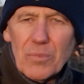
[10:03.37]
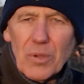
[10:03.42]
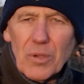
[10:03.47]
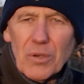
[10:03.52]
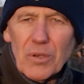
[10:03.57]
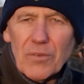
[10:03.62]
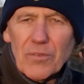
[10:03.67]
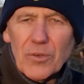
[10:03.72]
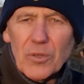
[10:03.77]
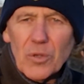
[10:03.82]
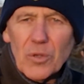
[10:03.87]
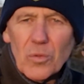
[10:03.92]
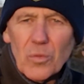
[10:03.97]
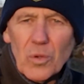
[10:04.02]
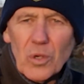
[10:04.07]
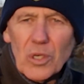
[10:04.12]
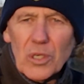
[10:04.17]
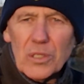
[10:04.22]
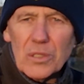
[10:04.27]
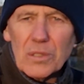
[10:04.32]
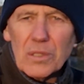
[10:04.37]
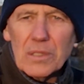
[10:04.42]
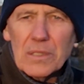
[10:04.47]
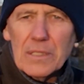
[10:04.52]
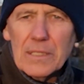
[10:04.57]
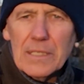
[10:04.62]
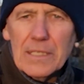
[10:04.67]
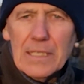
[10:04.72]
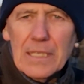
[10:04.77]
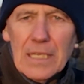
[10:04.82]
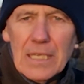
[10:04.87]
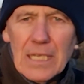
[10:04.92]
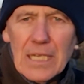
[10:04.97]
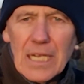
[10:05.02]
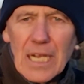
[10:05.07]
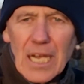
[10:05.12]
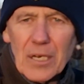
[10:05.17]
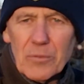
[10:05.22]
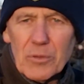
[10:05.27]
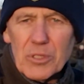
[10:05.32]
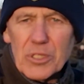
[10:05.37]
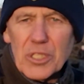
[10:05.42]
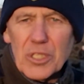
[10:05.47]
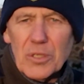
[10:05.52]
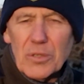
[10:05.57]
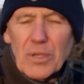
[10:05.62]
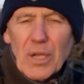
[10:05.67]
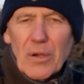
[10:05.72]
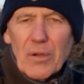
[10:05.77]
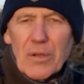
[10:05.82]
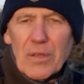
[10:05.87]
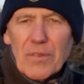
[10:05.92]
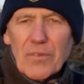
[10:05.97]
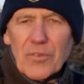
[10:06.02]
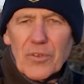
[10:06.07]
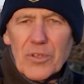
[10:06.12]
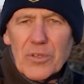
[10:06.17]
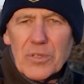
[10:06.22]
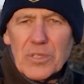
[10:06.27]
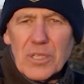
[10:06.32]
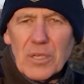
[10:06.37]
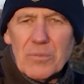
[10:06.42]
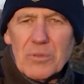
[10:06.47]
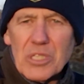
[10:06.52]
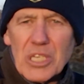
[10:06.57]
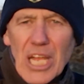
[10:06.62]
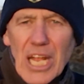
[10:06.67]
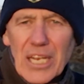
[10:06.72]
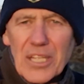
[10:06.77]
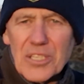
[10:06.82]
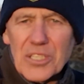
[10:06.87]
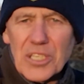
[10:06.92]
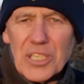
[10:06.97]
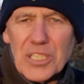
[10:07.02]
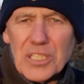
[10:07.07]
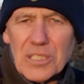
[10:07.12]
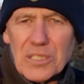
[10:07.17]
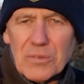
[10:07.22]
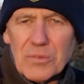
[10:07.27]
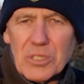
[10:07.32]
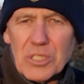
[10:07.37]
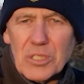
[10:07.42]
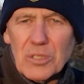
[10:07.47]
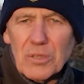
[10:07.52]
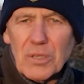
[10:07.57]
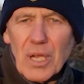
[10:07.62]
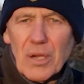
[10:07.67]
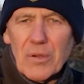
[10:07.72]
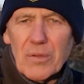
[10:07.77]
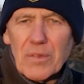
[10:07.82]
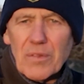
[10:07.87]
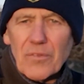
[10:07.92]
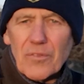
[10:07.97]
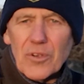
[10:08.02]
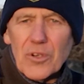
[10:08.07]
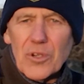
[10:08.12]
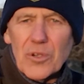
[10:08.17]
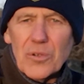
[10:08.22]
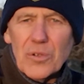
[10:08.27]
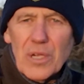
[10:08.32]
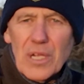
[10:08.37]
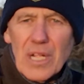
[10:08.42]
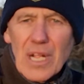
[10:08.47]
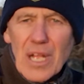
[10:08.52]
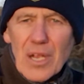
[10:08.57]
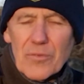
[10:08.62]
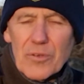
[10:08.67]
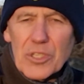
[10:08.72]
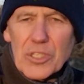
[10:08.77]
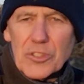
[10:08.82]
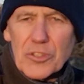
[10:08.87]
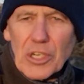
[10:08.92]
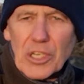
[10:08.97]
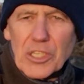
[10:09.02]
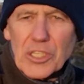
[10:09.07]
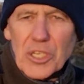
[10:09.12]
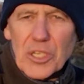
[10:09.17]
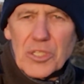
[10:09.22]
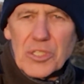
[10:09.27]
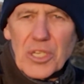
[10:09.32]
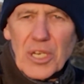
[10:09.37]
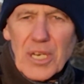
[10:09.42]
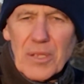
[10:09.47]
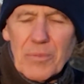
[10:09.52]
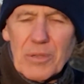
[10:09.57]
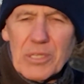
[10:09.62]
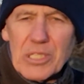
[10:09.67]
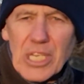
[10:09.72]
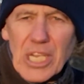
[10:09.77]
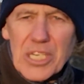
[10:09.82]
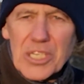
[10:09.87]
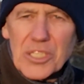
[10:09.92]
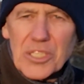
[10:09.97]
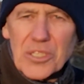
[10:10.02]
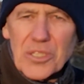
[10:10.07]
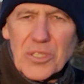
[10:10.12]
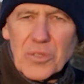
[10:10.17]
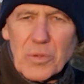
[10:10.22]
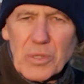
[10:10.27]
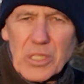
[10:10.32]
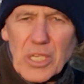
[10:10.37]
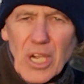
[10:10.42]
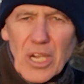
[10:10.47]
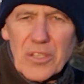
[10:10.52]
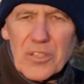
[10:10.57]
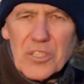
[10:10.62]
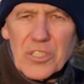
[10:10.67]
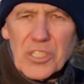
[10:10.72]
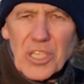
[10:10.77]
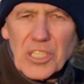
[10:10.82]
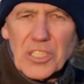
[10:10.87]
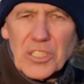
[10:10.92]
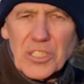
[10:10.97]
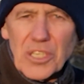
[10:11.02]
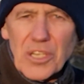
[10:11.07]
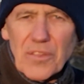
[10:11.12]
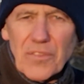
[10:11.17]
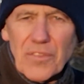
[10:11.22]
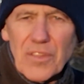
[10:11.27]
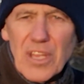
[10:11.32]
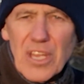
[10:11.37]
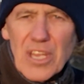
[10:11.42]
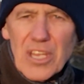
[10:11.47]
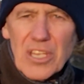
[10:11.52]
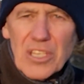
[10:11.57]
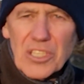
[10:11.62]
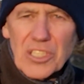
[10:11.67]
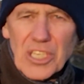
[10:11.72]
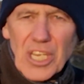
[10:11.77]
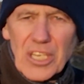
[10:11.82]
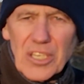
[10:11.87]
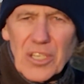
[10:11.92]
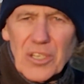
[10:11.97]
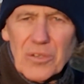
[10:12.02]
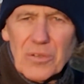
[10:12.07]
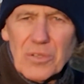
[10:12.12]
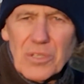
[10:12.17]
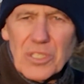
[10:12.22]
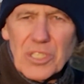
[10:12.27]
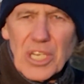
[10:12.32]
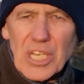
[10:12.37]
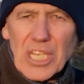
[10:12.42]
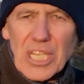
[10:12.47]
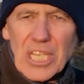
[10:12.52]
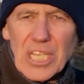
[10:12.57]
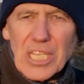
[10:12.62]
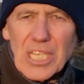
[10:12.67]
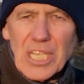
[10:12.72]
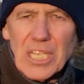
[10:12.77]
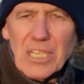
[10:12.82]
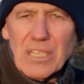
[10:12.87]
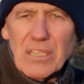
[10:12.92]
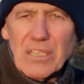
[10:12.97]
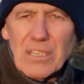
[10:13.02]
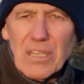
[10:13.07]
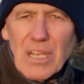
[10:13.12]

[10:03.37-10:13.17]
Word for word: beautiful world. And we're still going through some challenges, we're still going through restrictions and limitations, which are the 60th shadow gene key,